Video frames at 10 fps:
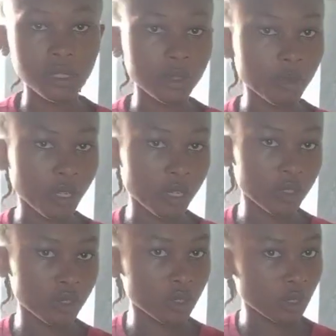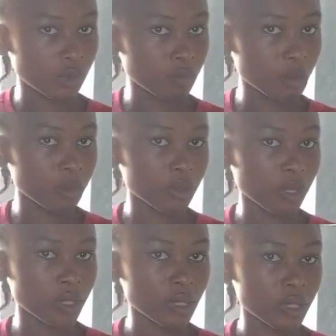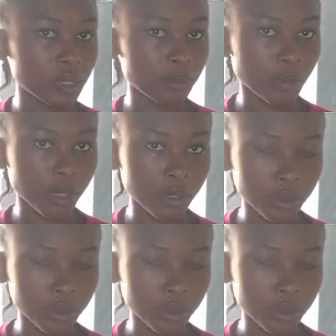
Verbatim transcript: laid my edges, and maybe tried to slip my